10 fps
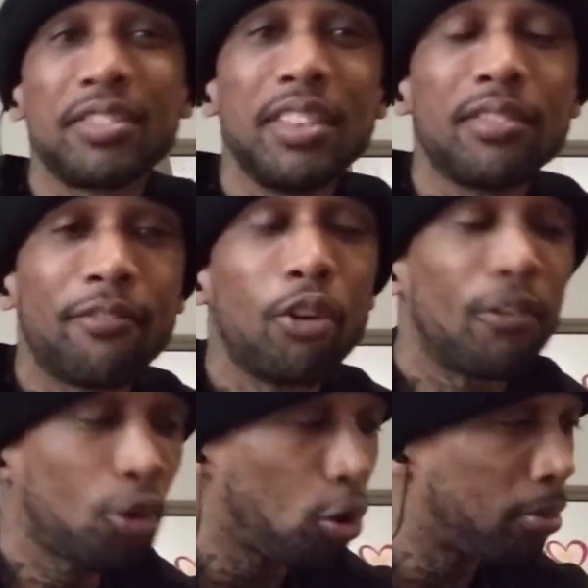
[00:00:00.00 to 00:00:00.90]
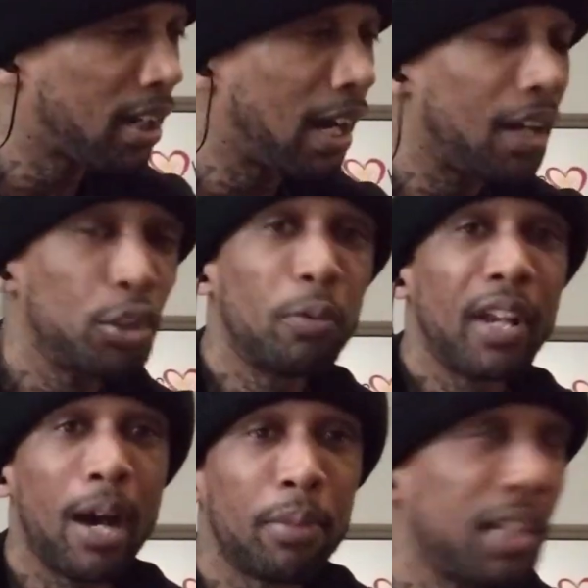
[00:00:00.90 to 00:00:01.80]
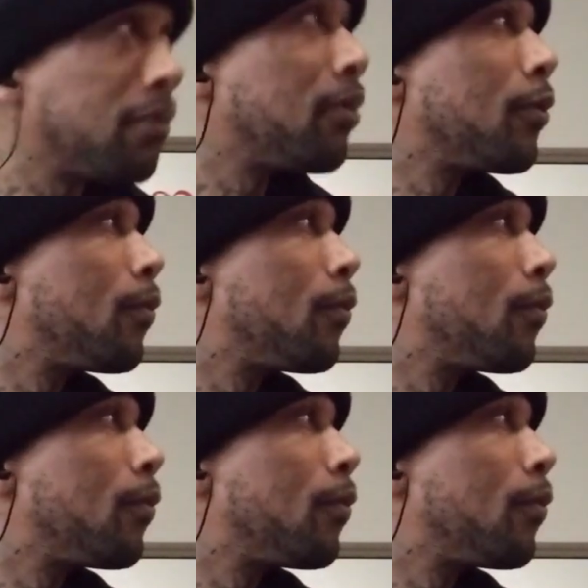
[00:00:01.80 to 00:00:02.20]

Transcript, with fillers: season four of Cobra Kai. You would not believe.